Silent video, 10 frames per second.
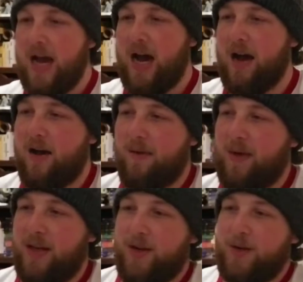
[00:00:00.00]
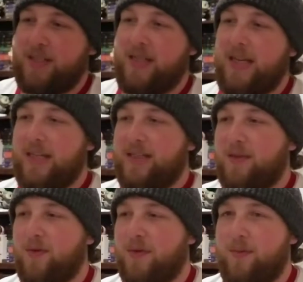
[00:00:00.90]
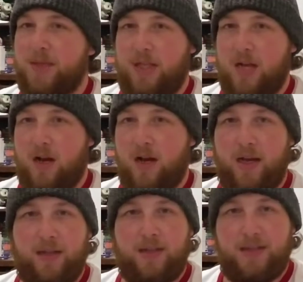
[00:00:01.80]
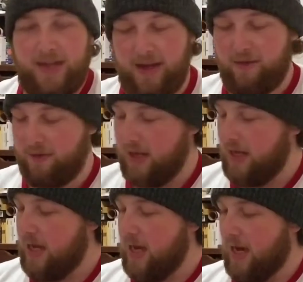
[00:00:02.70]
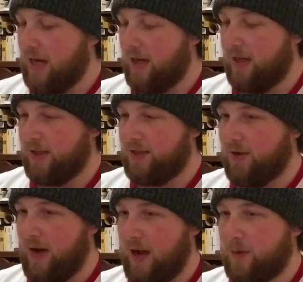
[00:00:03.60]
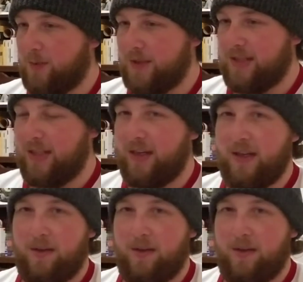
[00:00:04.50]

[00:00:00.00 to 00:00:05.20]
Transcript: I noticed that some of them did not save. So I was missing